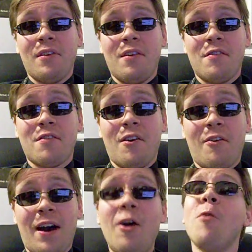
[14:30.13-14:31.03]

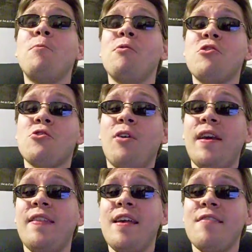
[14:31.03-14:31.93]
so I hope you
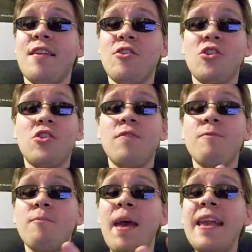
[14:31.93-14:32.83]
enjoyed this.
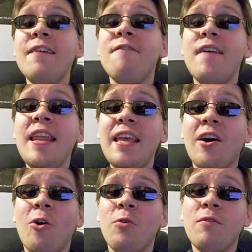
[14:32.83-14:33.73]
Make a
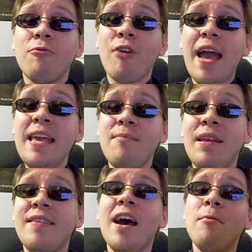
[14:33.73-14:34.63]
video. Write
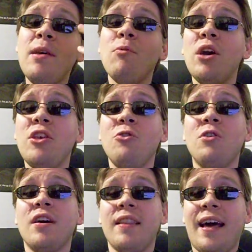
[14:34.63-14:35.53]
me. Tell me what you
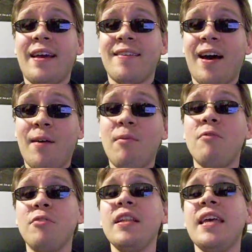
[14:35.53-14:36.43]
collect. I'm
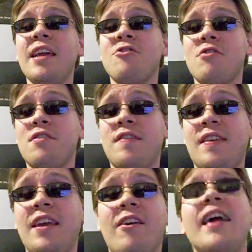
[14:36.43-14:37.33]
really interested to
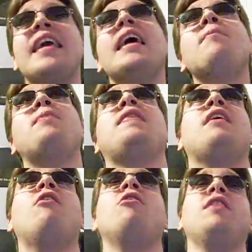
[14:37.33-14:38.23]
hear. I can't be
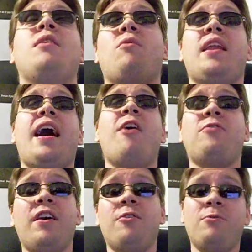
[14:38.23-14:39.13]
the only one
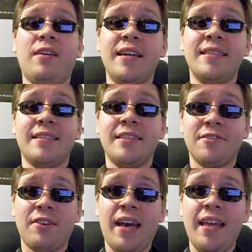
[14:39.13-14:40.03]
out there who does
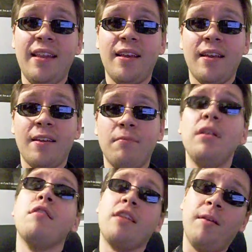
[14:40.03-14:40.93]
this, right?
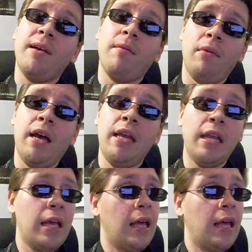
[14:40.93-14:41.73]
Please tell me I'm right.